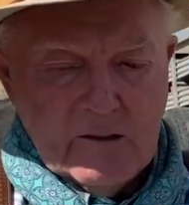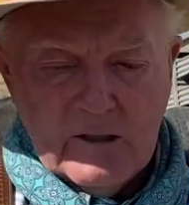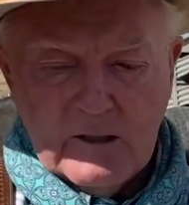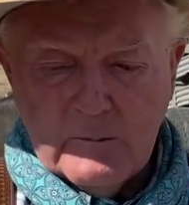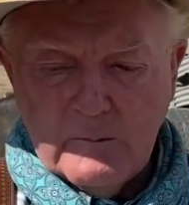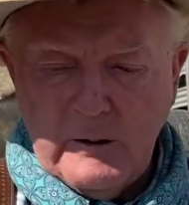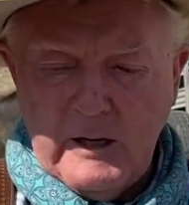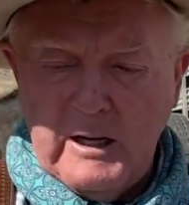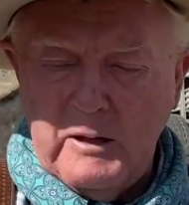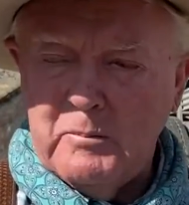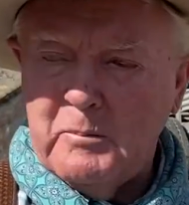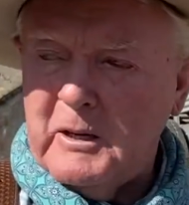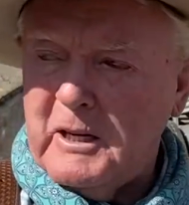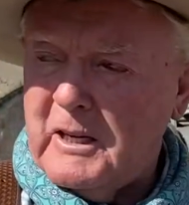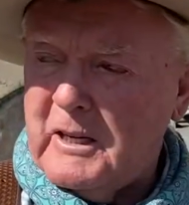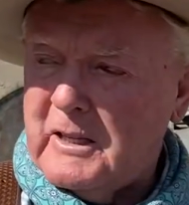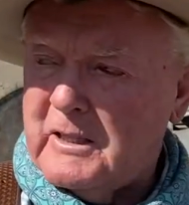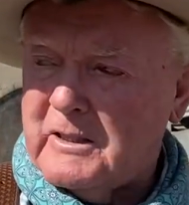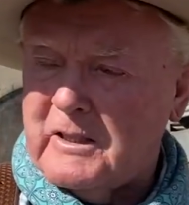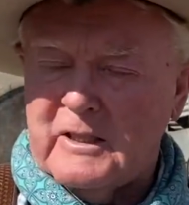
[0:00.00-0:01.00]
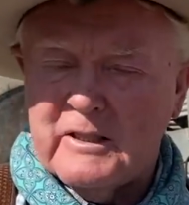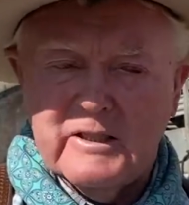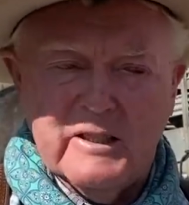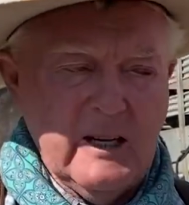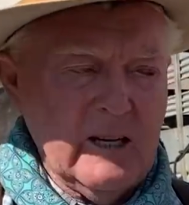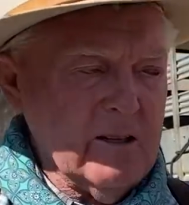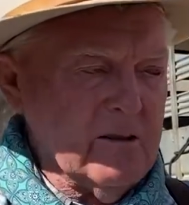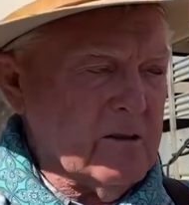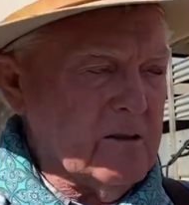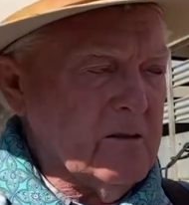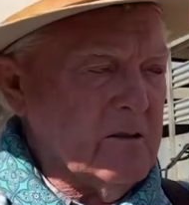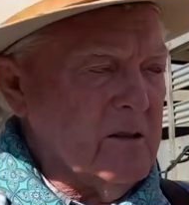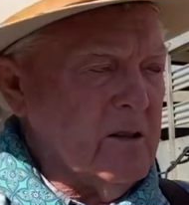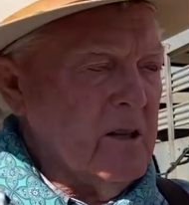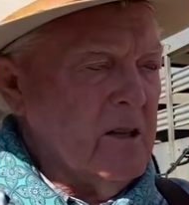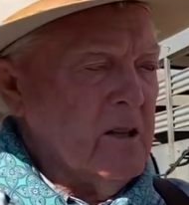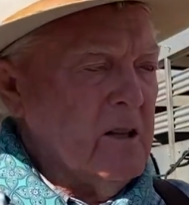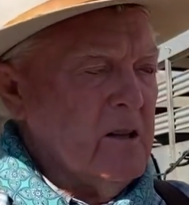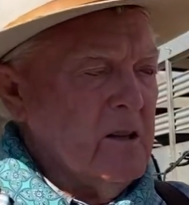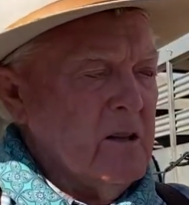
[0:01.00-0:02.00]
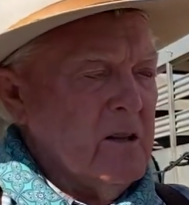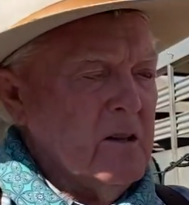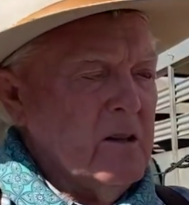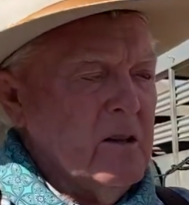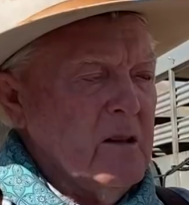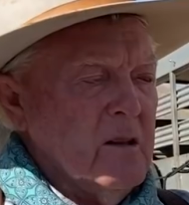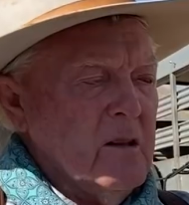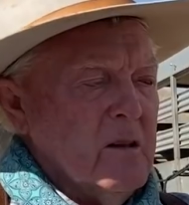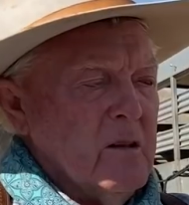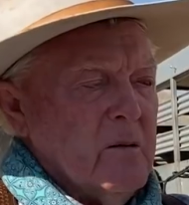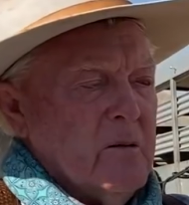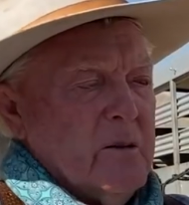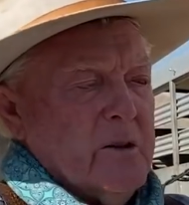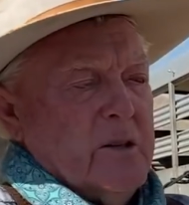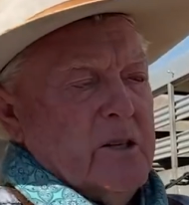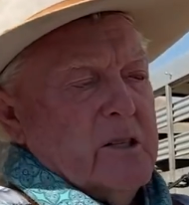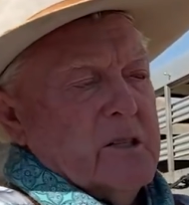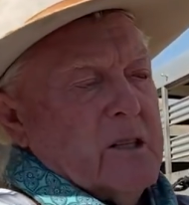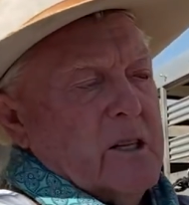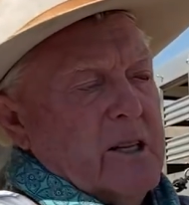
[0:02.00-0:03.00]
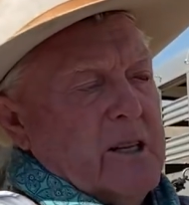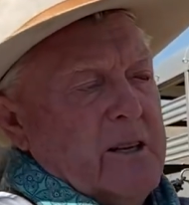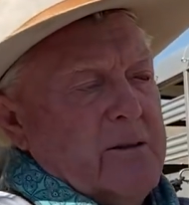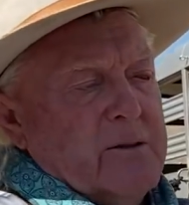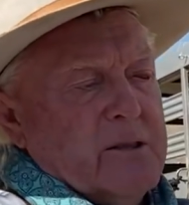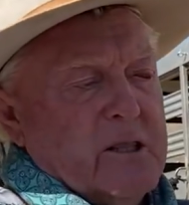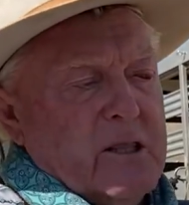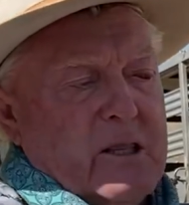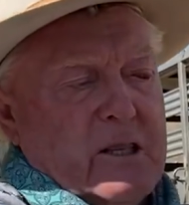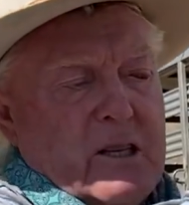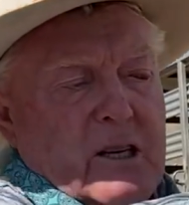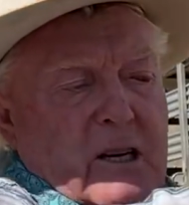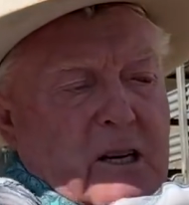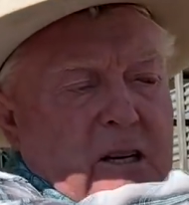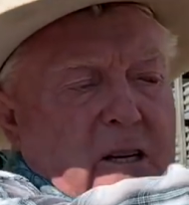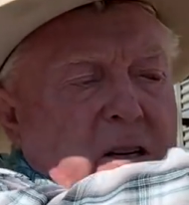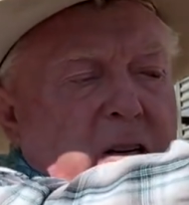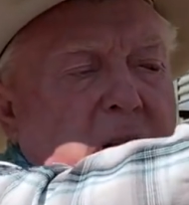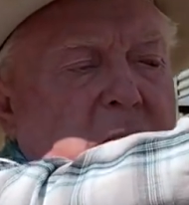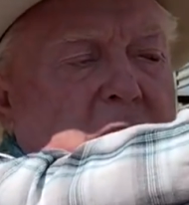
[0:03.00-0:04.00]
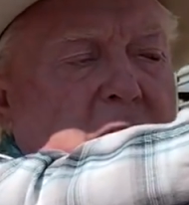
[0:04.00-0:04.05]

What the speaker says: The spade bit is a signal. When this leaves the tongue,